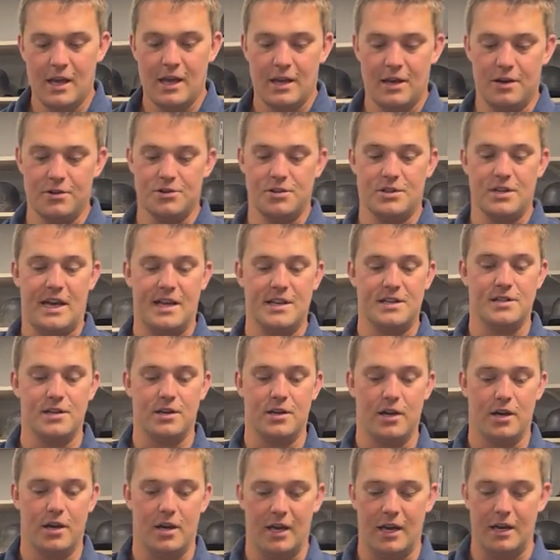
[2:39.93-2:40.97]
Here's a nice
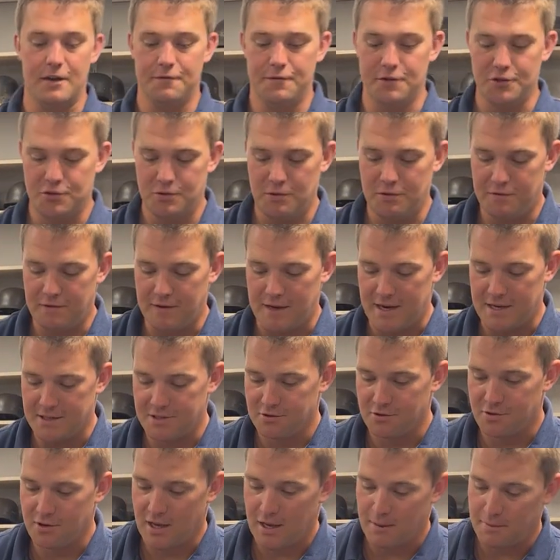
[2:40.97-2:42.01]
infantry visor
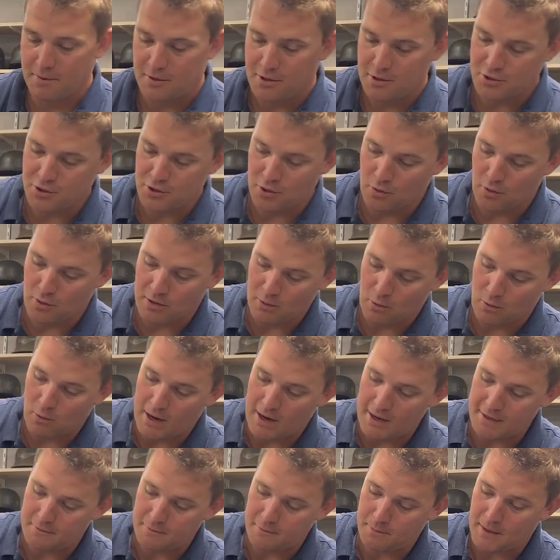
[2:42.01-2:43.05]
cap. So
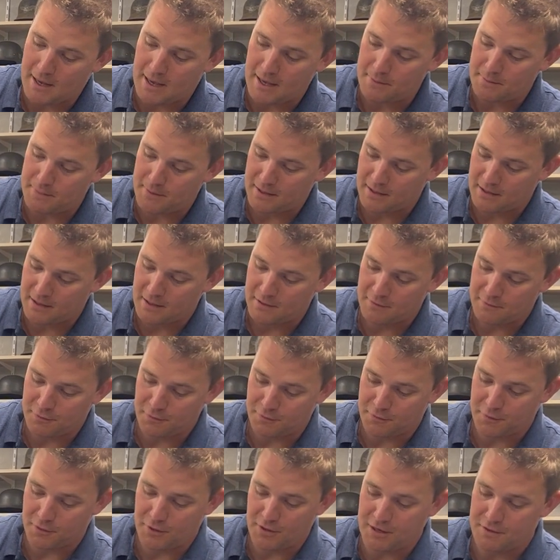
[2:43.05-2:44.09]
white piping
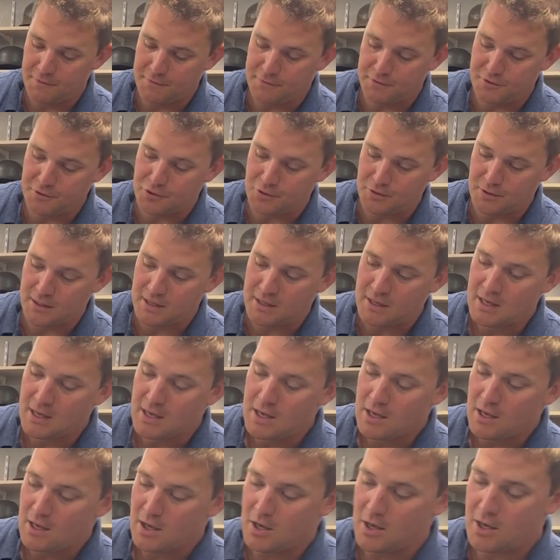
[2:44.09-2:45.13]
for infantry.
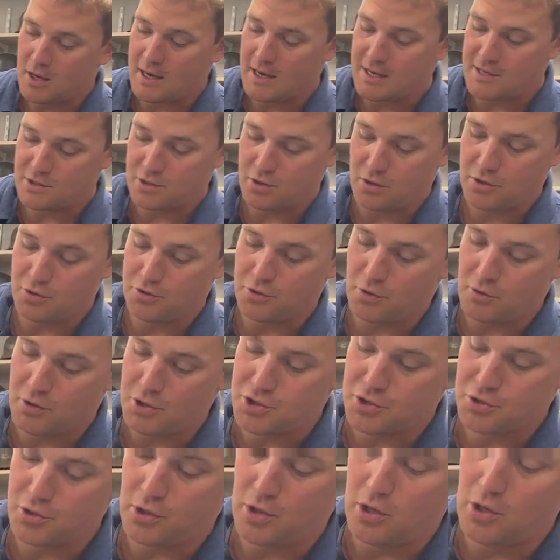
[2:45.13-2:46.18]
Has the original